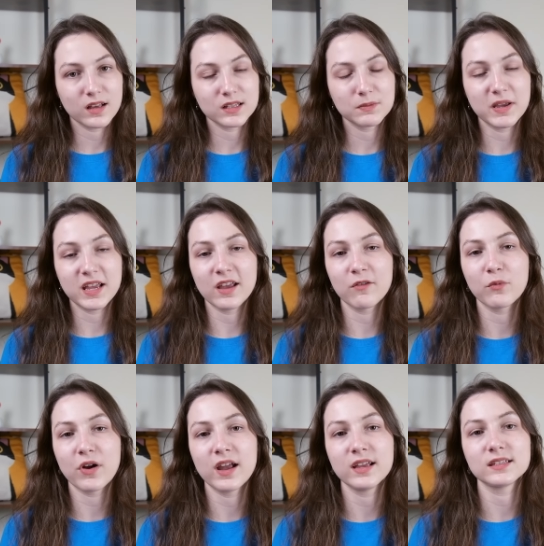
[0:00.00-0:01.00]
Speaking of
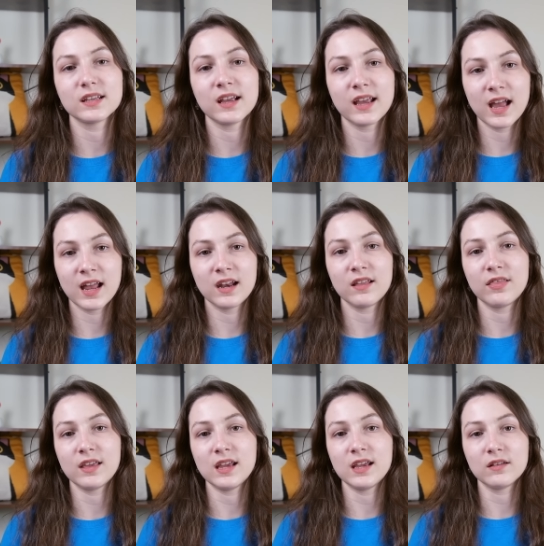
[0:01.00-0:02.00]
price, again,
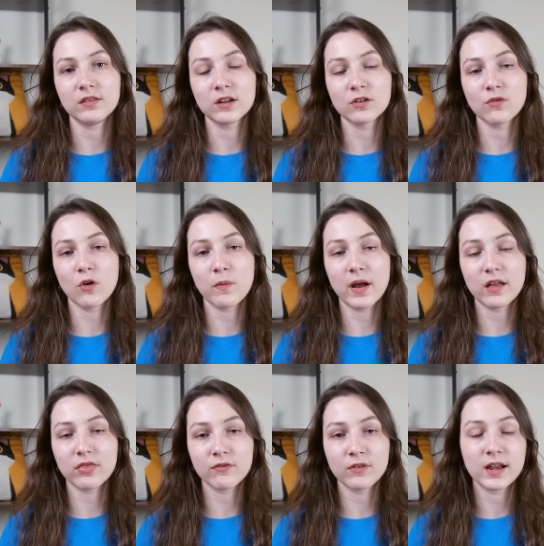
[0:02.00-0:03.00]
the Litter
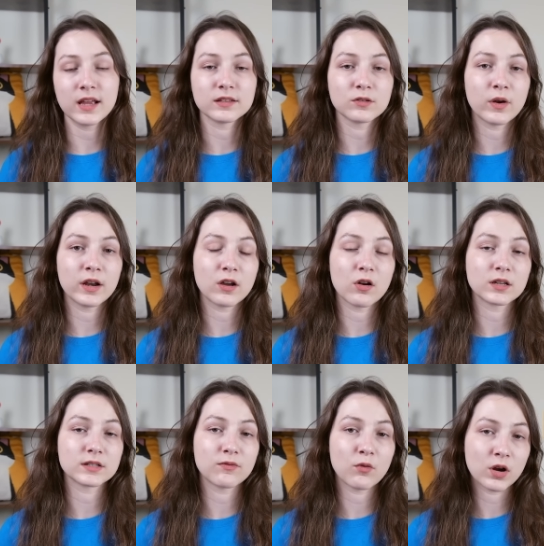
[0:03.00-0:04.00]
Robot 3 is going to
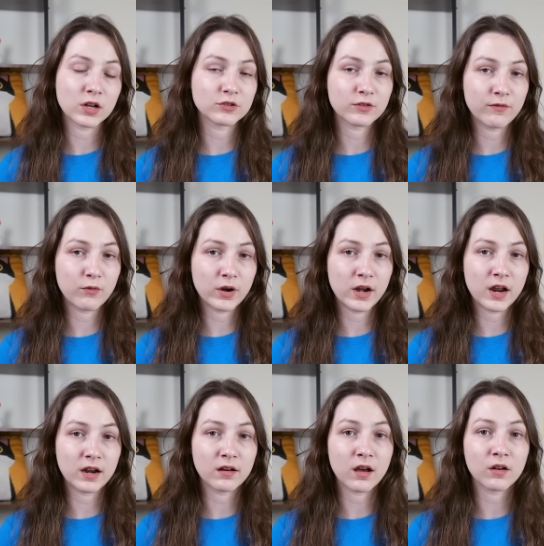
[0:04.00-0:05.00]
cost
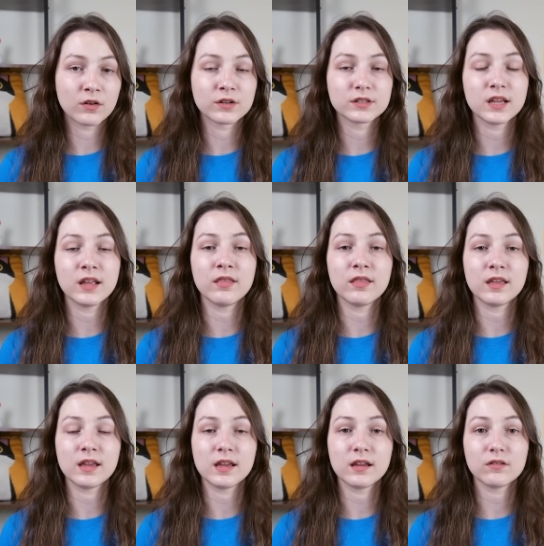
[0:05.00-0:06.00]
$449 in
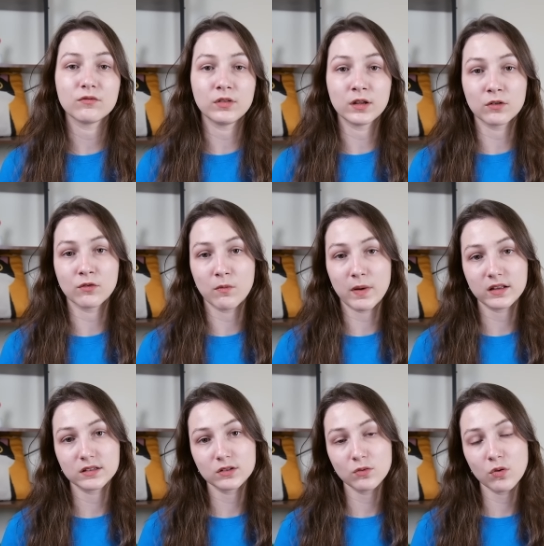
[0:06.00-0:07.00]
the Litter
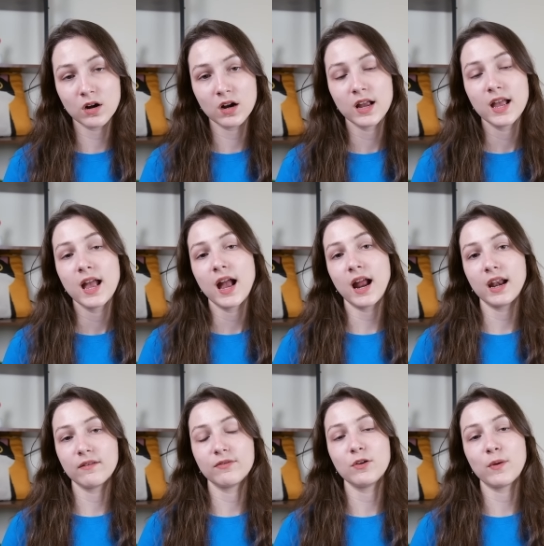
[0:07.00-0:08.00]
Robot store, and
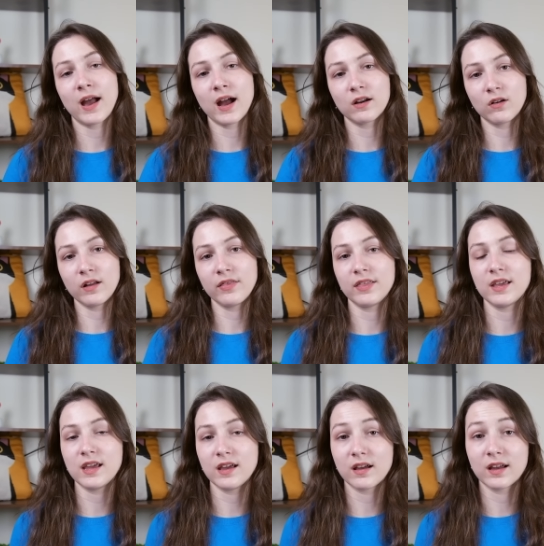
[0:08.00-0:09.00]
if you add on
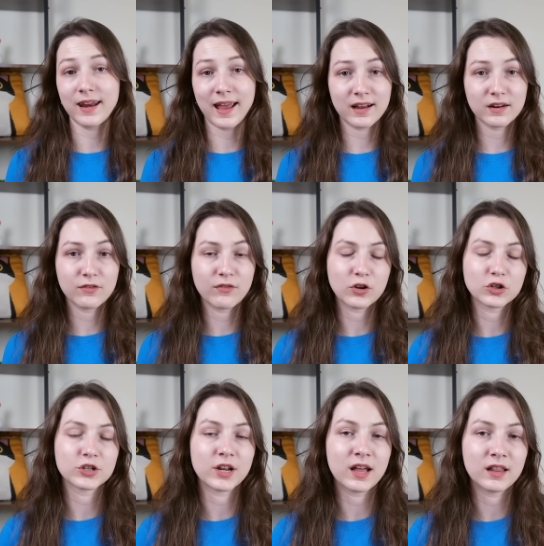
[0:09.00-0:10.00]
the Connect
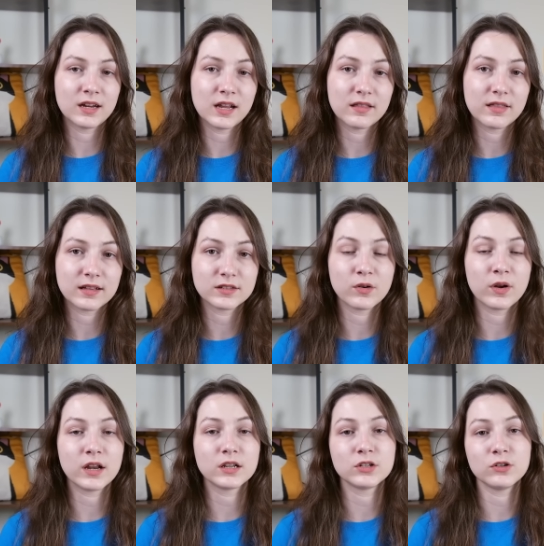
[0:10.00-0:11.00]
functionality, that's
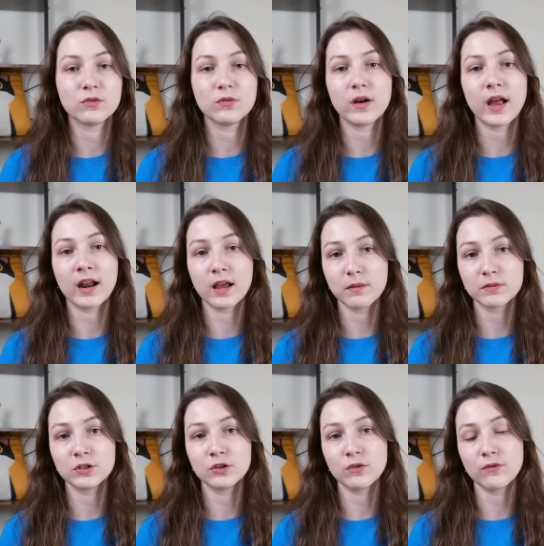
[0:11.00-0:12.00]
going to add up
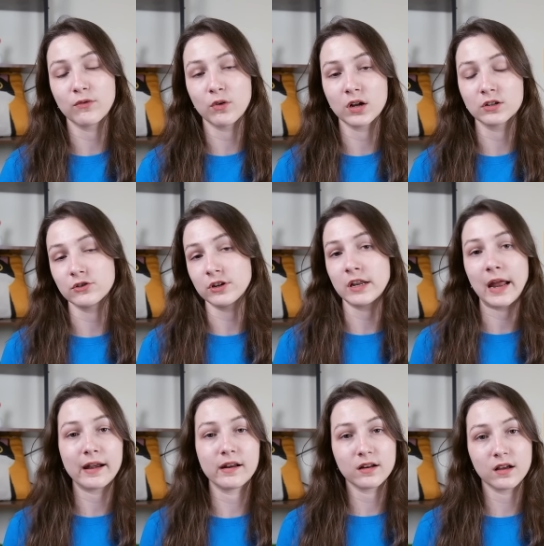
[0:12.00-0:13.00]
to
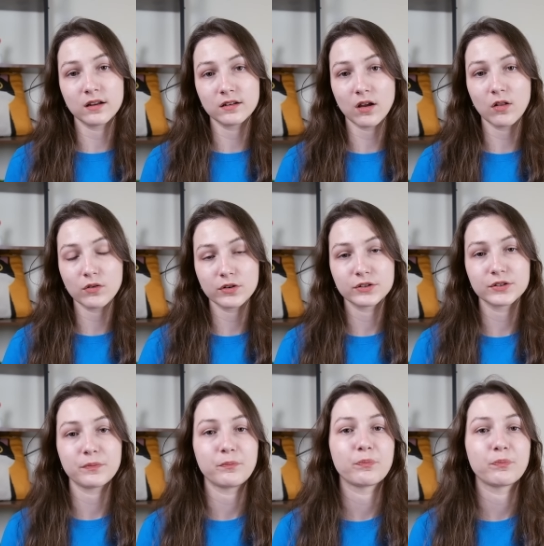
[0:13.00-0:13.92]
$499.